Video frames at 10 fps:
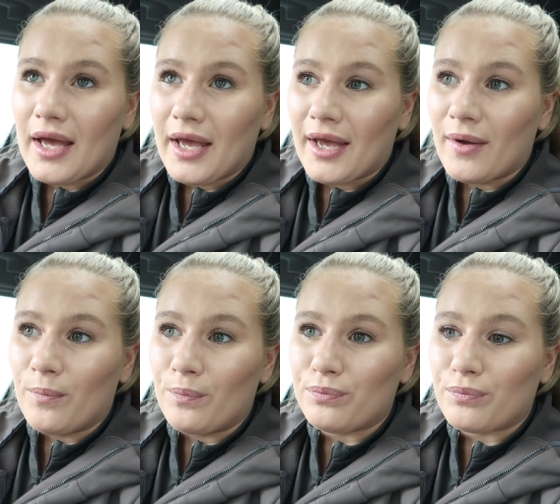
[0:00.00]

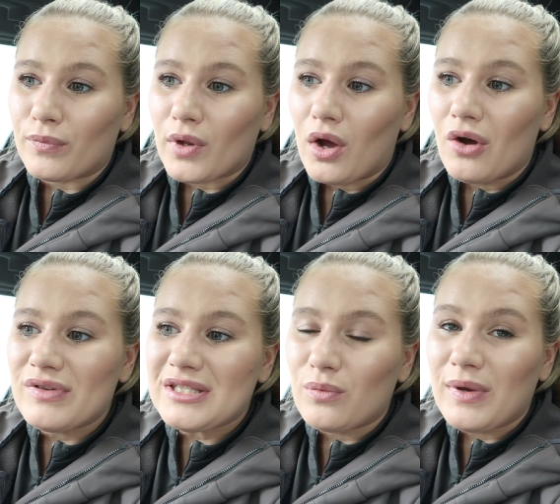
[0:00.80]
and um,
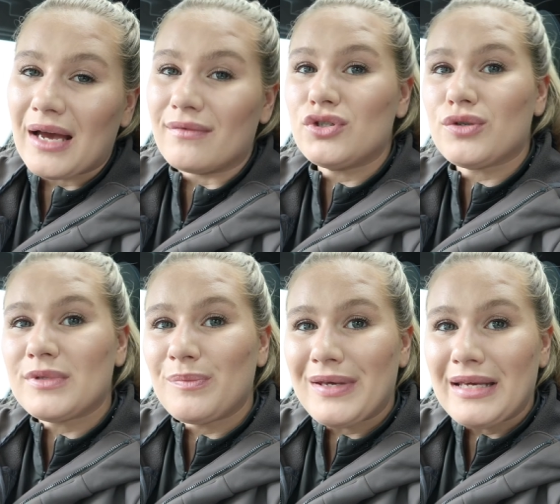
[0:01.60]
obviously we haven't
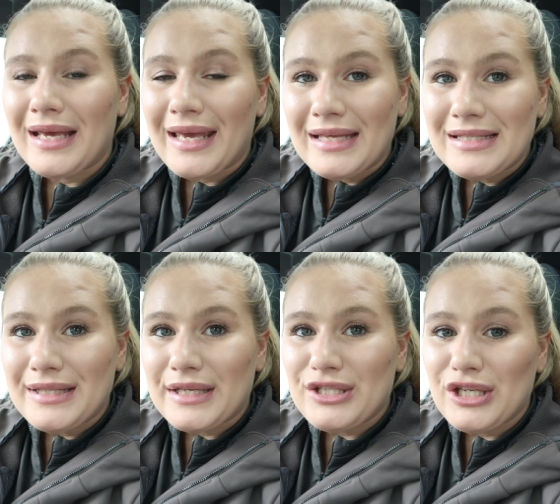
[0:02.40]
jumped a
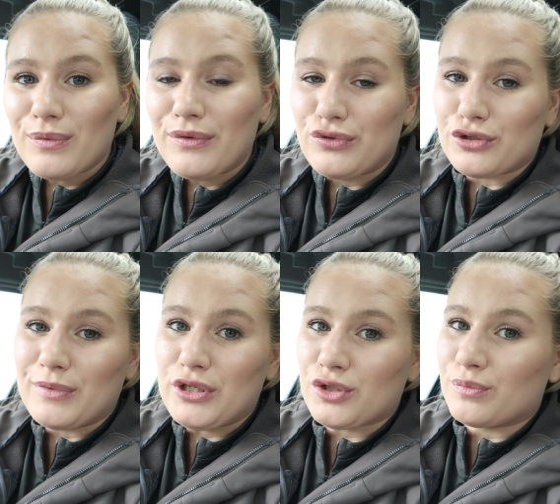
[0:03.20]
B80 this year we've
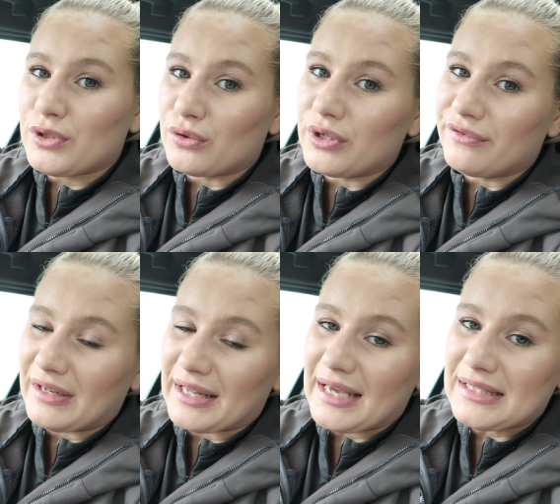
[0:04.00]
just been jumping the
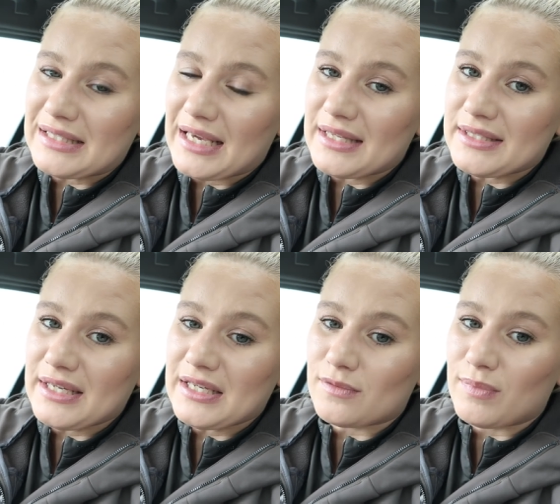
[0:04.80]
unaffiliated
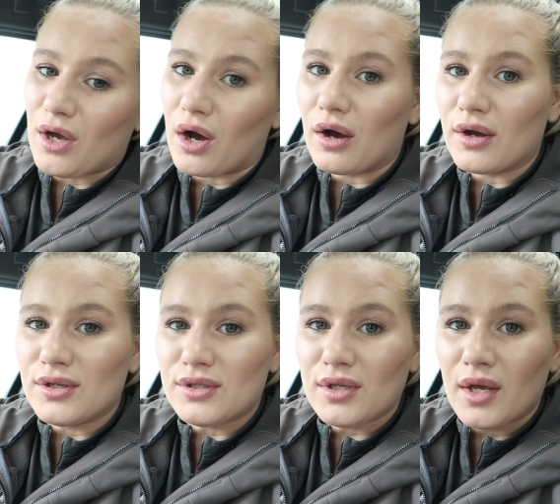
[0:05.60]
80s
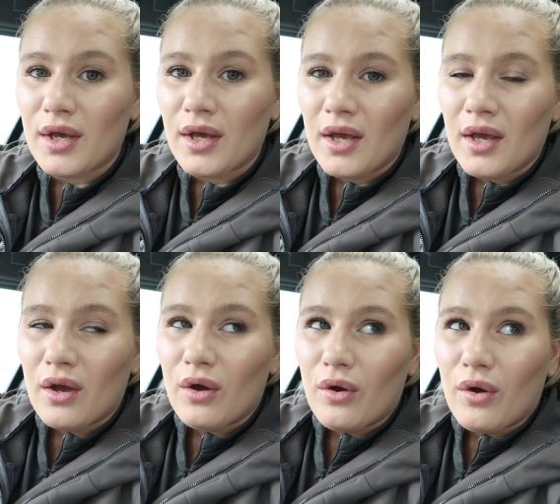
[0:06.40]
because
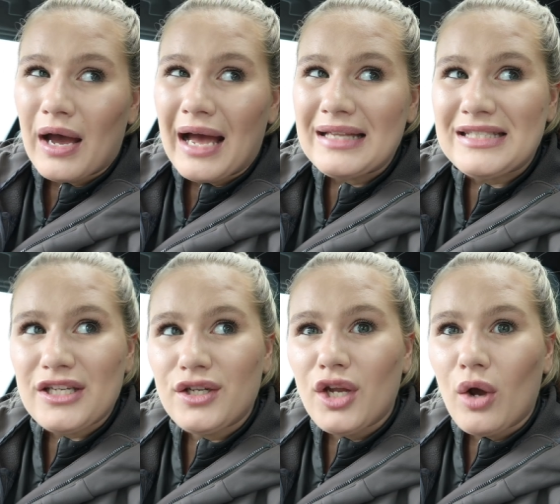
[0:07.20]
I
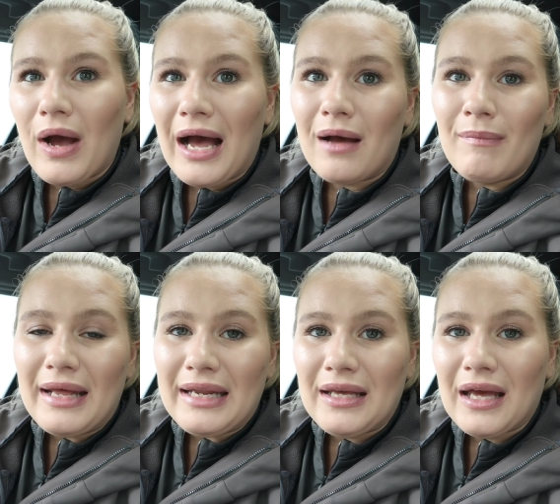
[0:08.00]
didn't know how
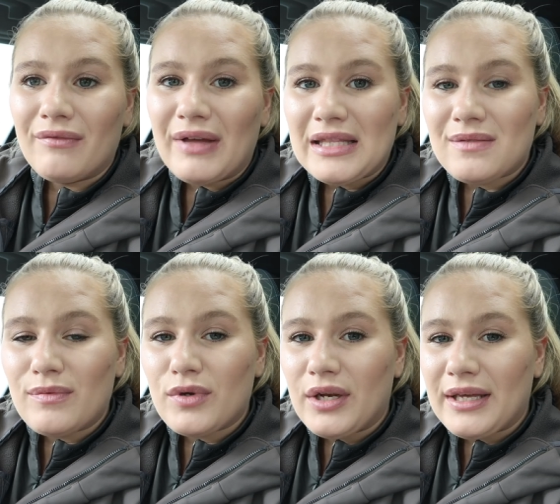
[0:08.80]
many events
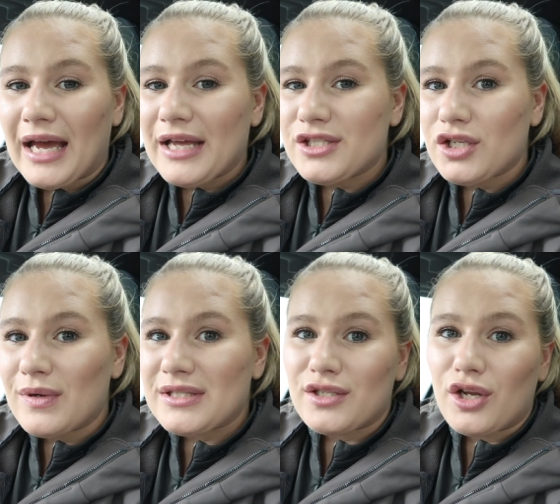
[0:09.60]
we were going to get
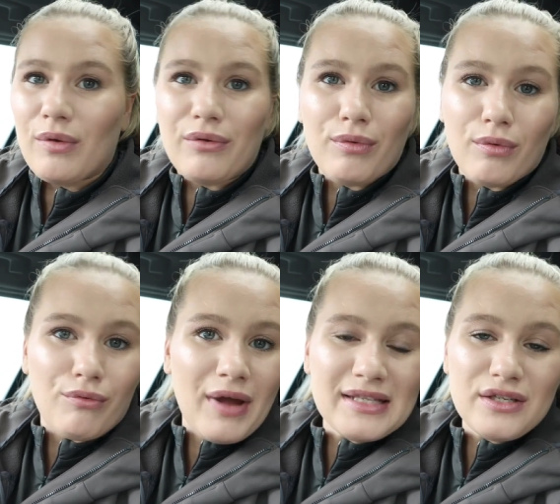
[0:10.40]
to I didn't know if we
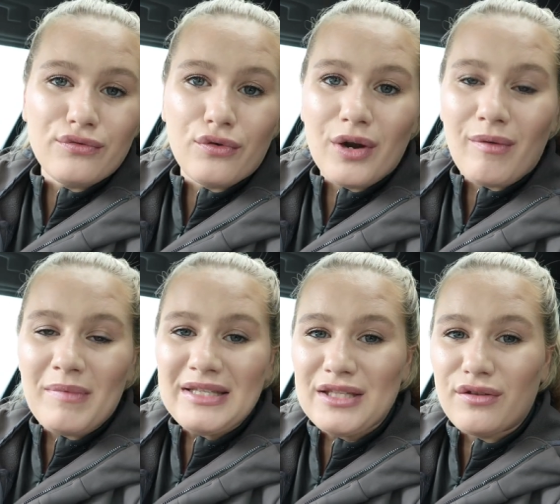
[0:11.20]
were ready for it
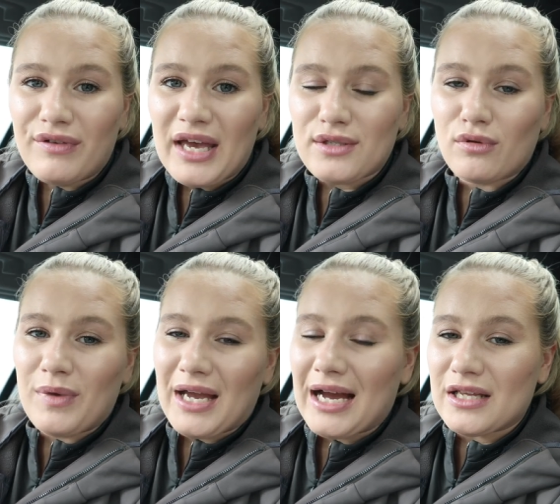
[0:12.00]
when we did the first
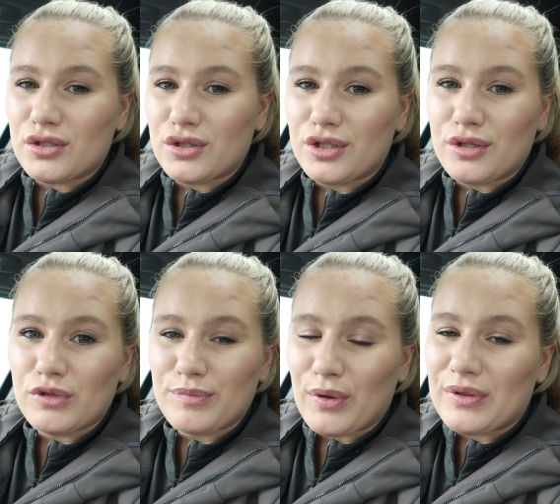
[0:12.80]
one we kind of just
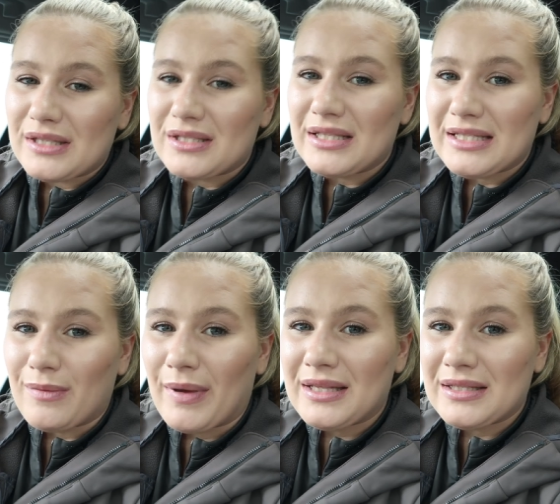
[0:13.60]
threw us both into the
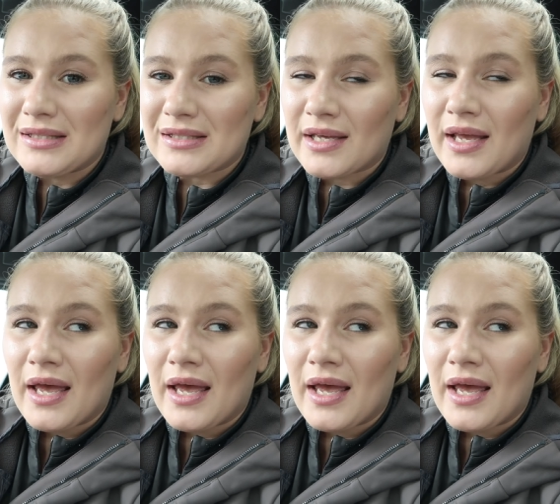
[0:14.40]
deep end